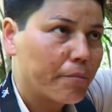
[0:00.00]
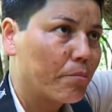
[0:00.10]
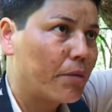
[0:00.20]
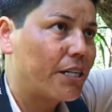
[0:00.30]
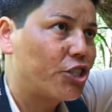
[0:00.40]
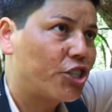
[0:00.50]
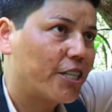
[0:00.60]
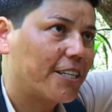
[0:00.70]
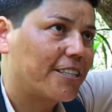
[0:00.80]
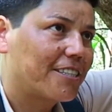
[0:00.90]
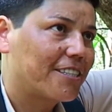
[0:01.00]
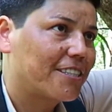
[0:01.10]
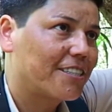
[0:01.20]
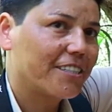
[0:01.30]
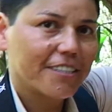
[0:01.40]
Buy
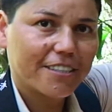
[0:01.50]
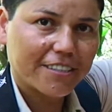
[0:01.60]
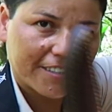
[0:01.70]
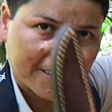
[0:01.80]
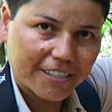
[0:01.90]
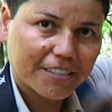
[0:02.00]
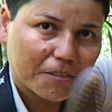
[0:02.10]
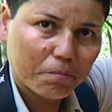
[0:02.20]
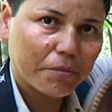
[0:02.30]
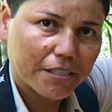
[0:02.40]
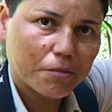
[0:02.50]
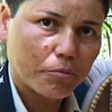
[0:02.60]
Chiclets. It's the best